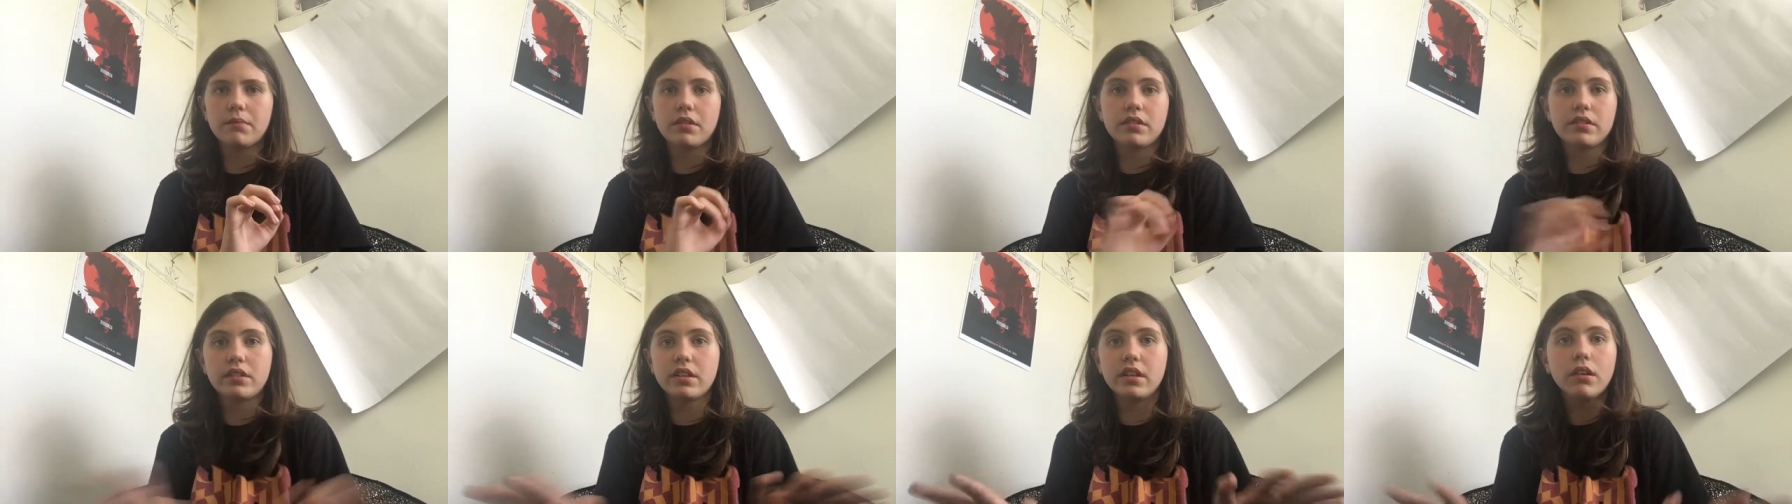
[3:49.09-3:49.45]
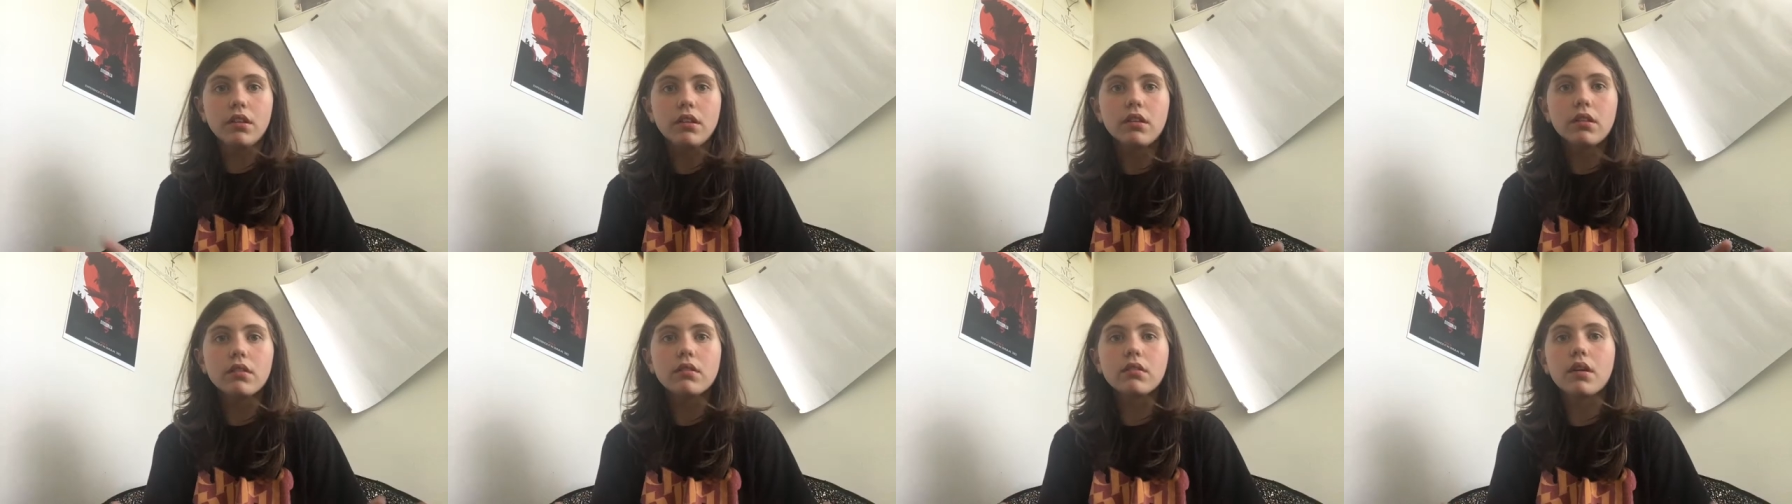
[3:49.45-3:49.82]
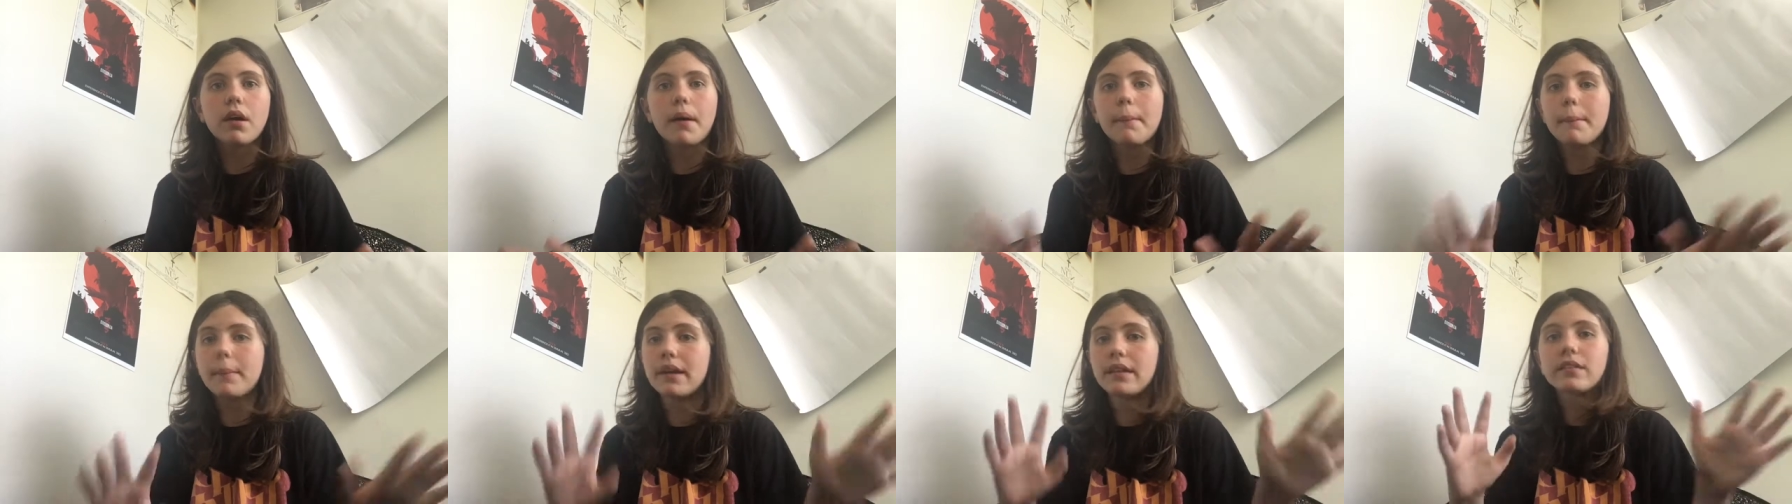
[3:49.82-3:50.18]
Still
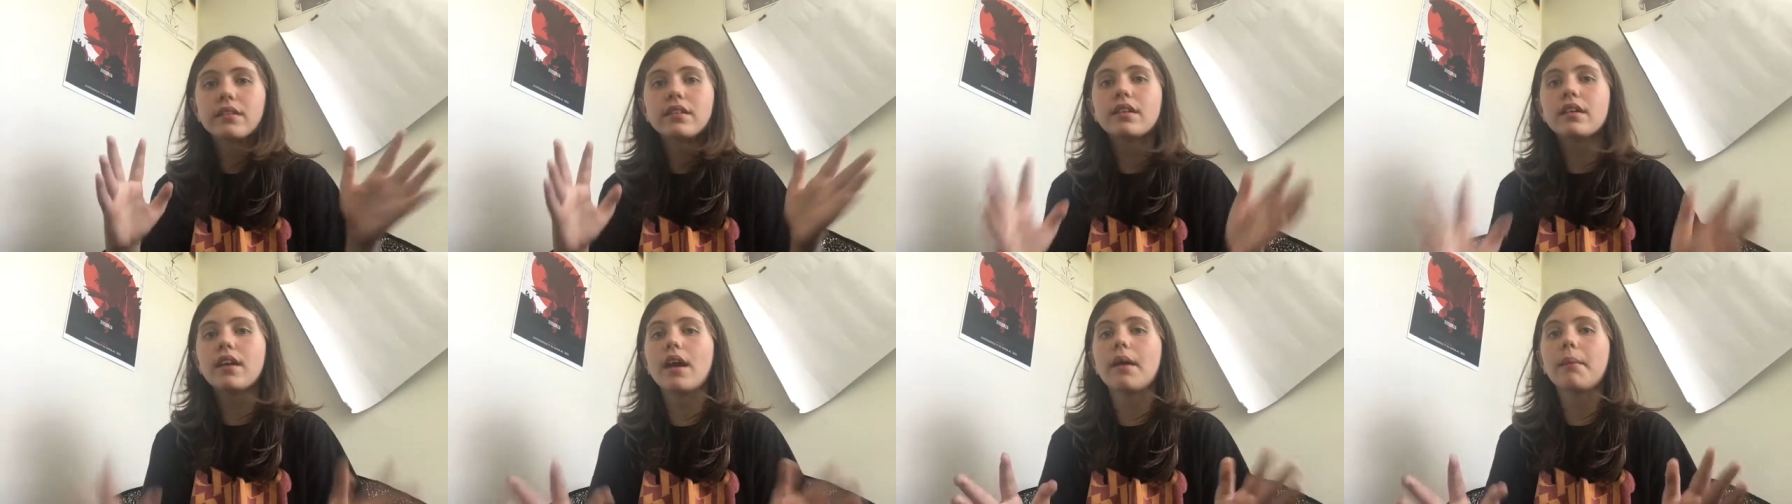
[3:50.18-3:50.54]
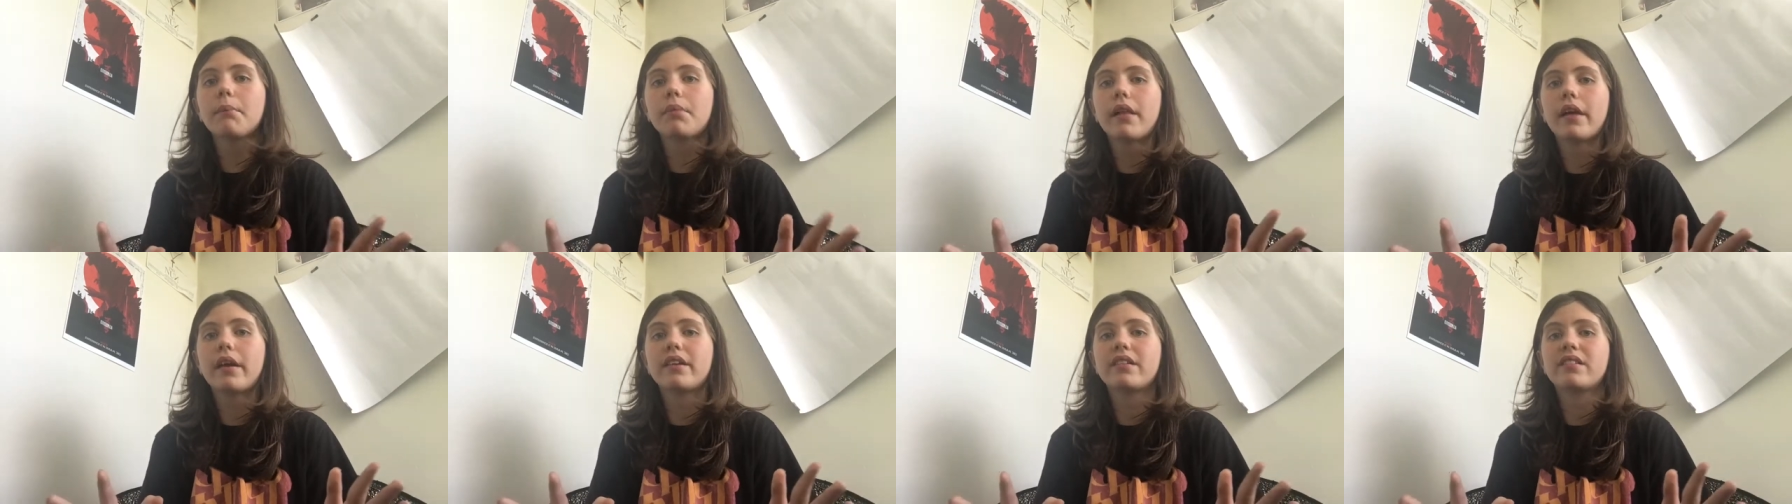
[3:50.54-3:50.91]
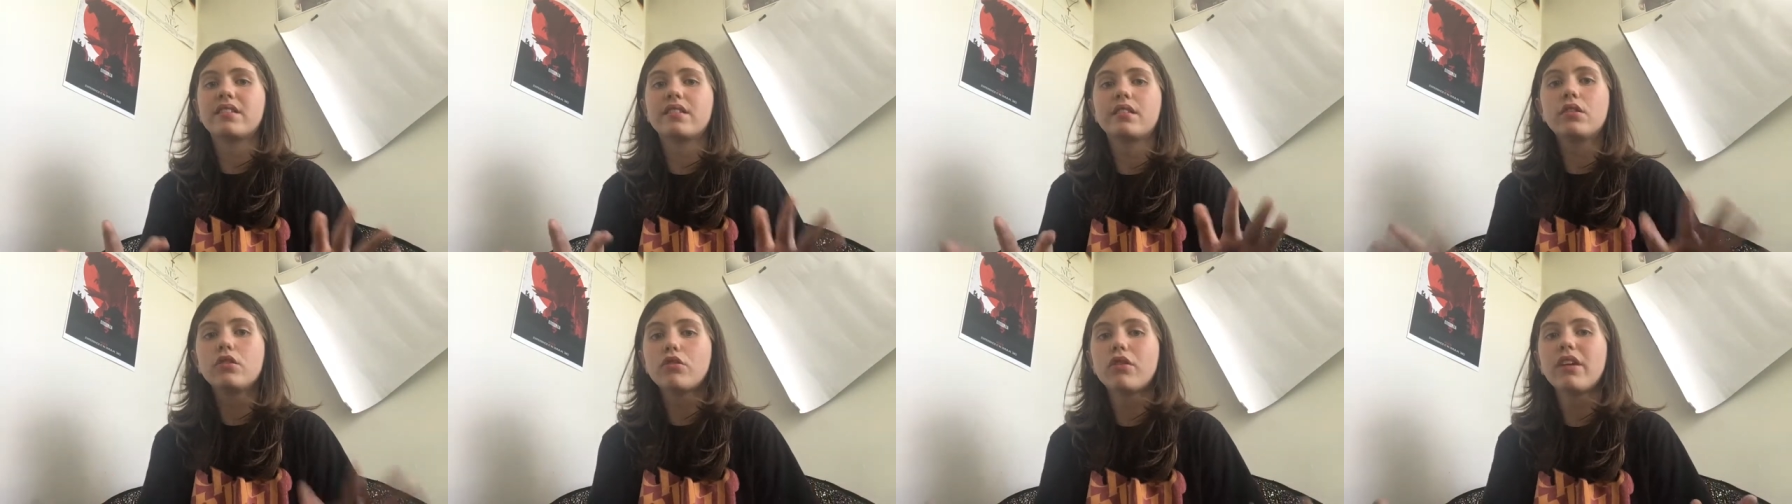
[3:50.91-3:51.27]
amazing gameplay,
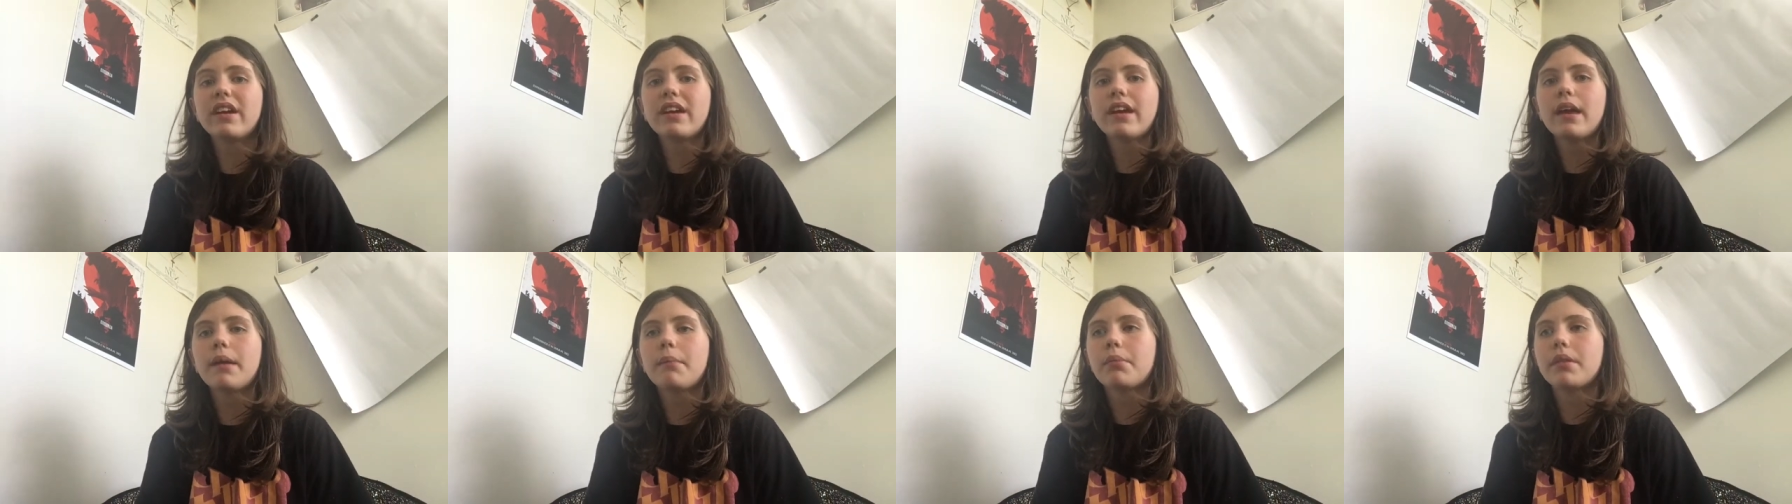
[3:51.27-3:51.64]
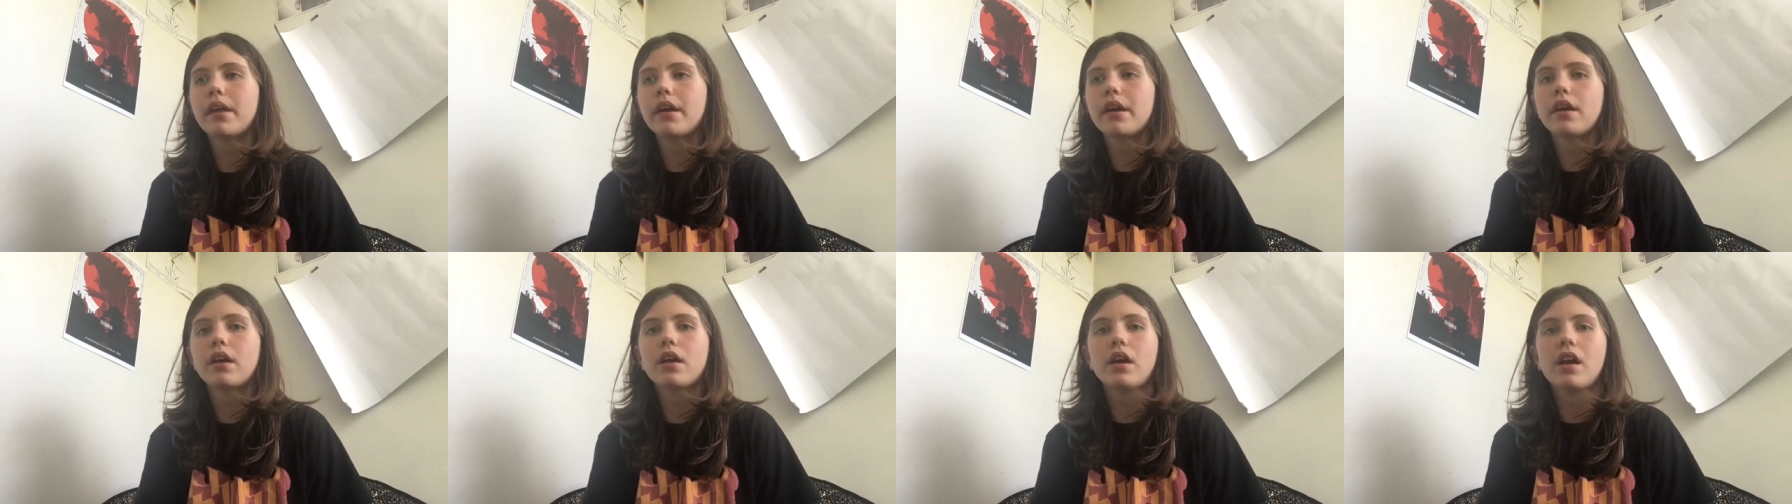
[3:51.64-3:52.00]
still great gameplay,